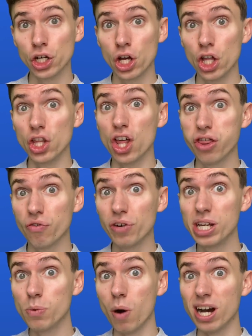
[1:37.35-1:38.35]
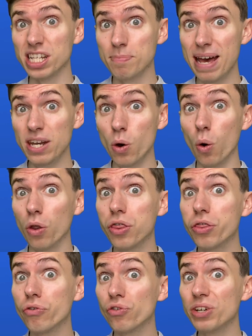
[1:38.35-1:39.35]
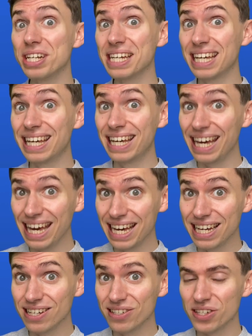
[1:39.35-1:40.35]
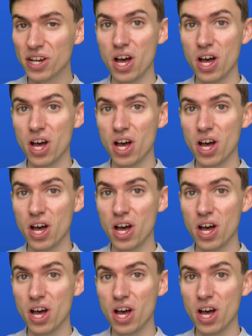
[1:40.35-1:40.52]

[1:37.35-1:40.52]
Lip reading: the three wise men or three kings,